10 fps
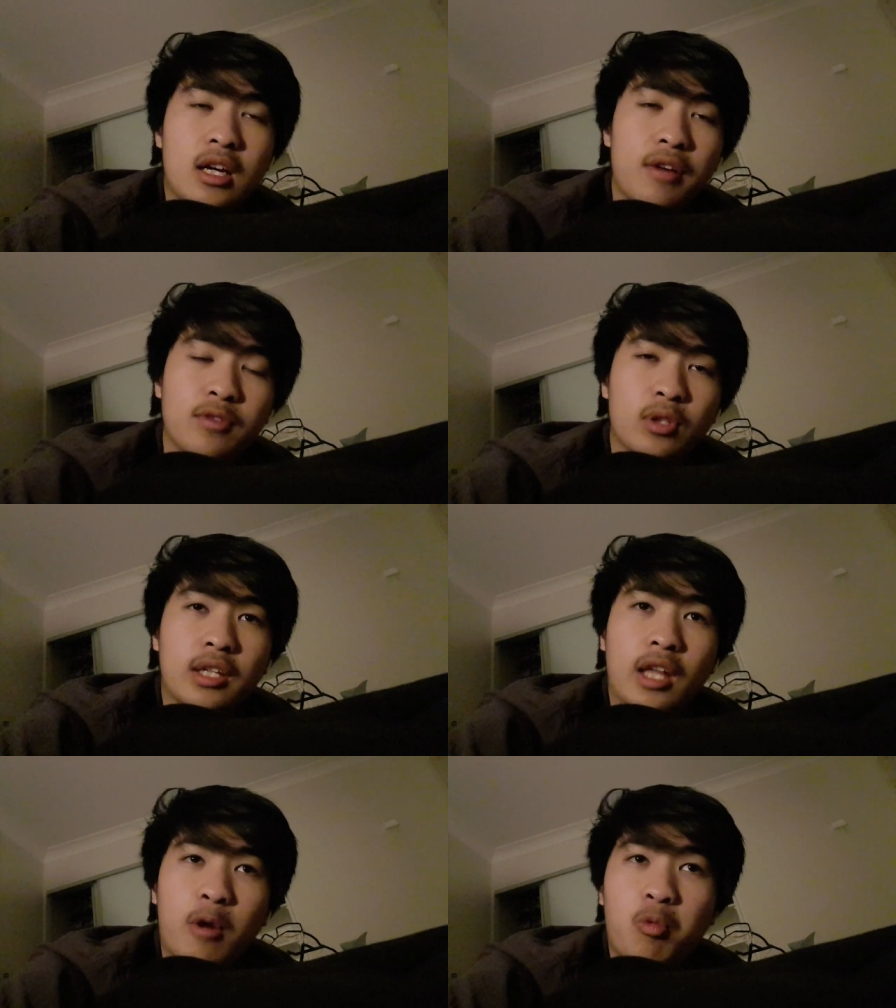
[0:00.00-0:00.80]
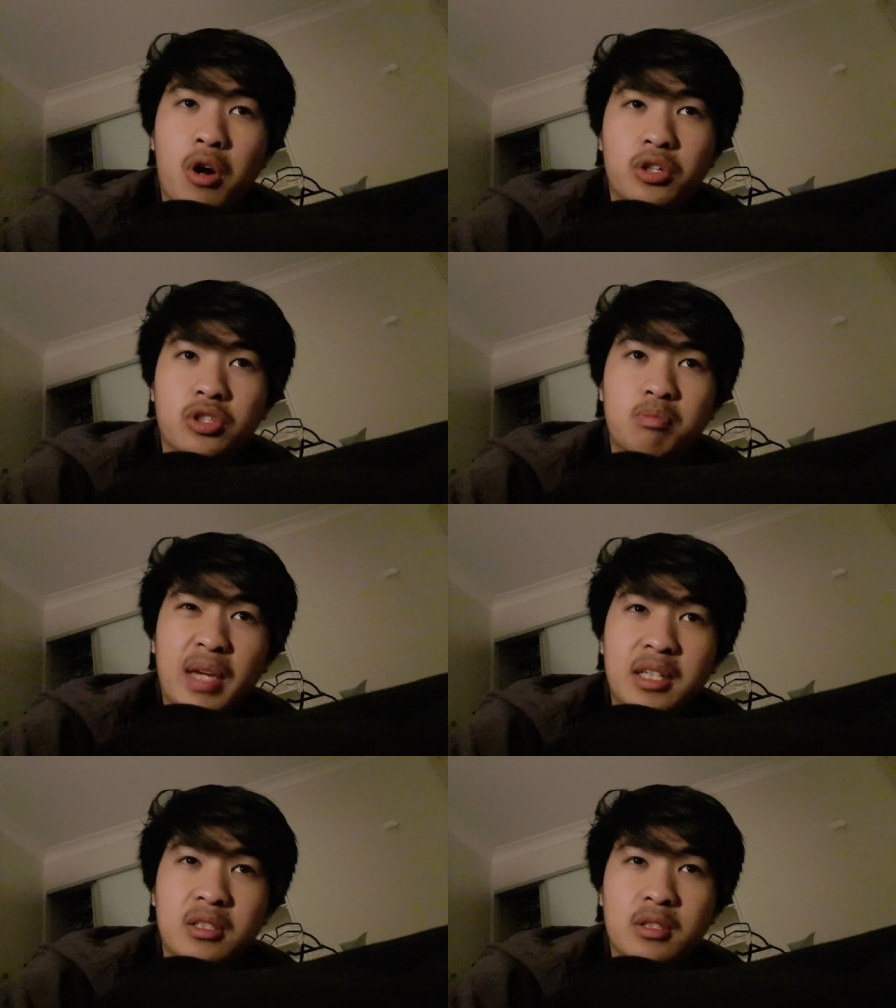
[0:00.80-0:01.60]
I feel like that works
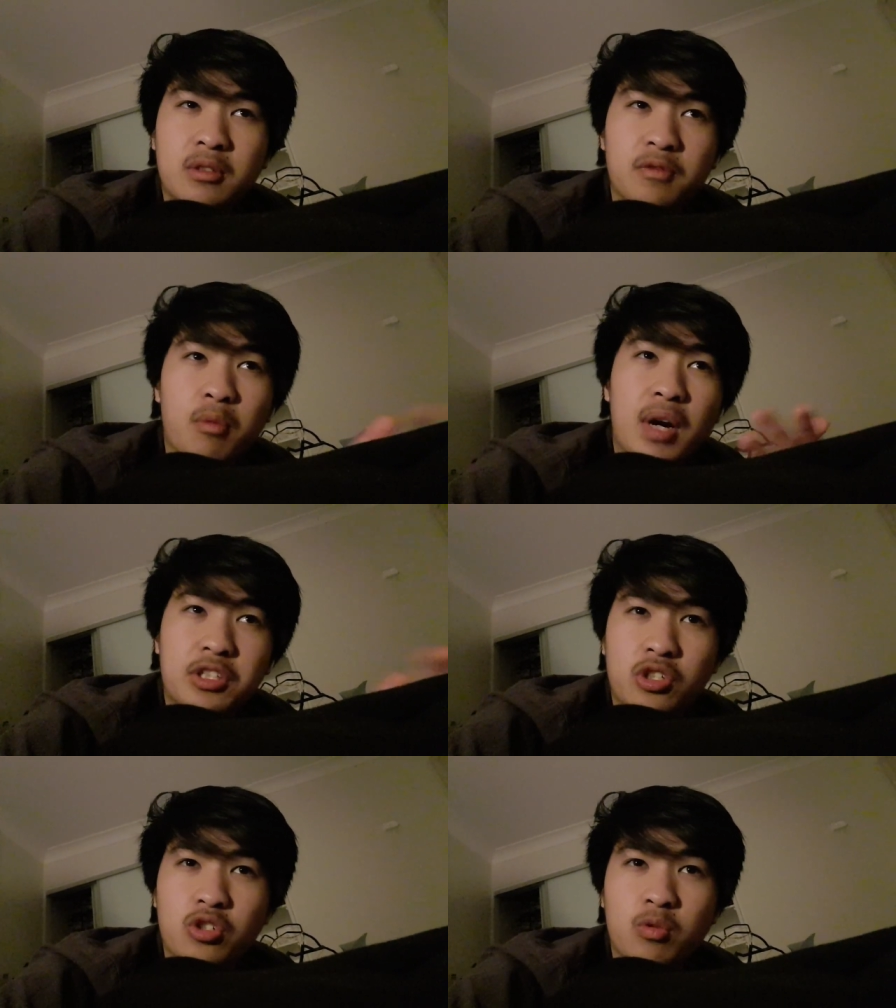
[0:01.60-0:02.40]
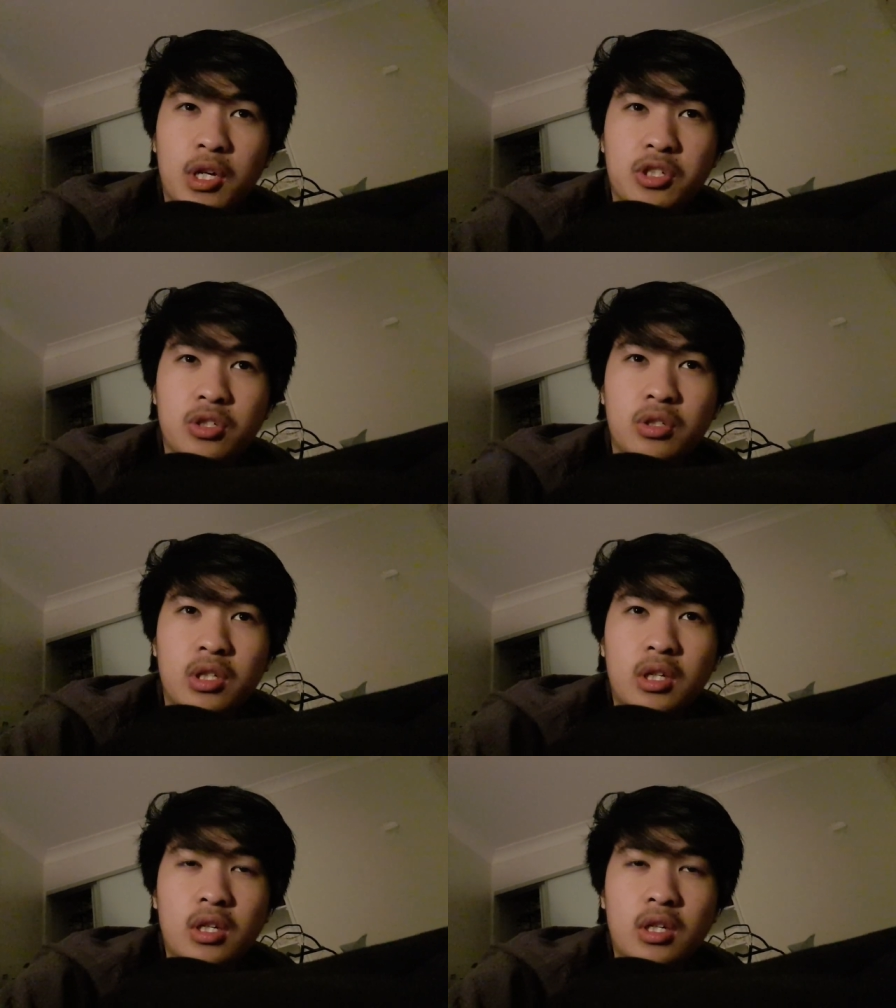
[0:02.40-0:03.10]
best for my situation.